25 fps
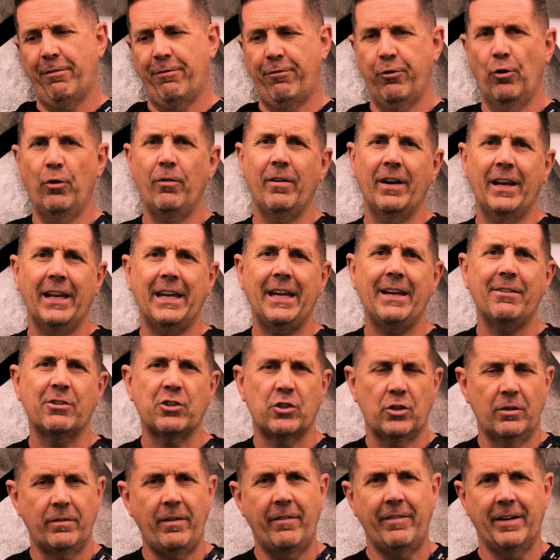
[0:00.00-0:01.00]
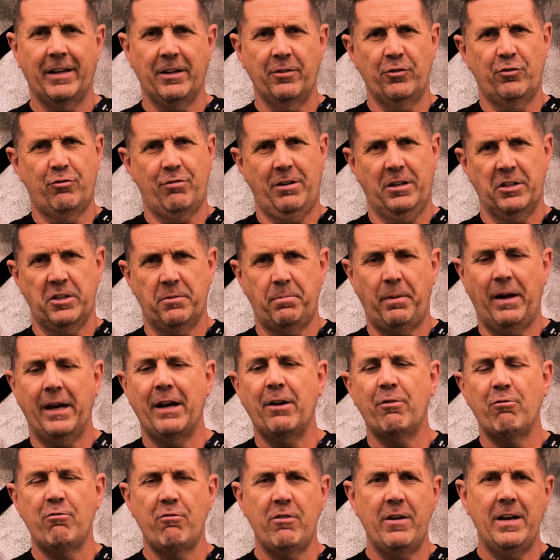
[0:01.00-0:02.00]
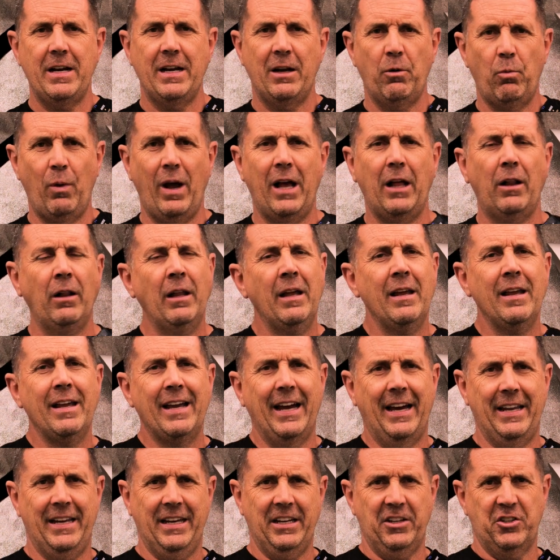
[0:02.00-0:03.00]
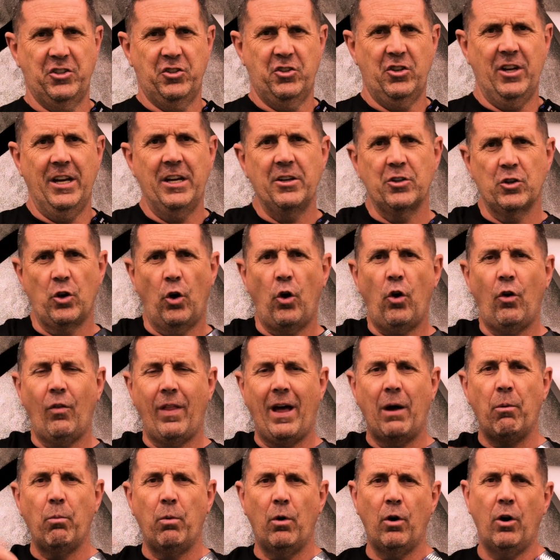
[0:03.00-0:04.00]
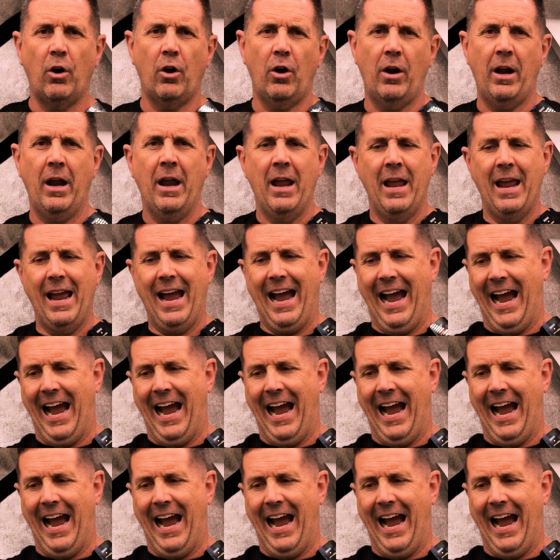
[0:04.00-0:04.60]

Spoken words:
it through the leaf so that they can transpire really well and exchange all that water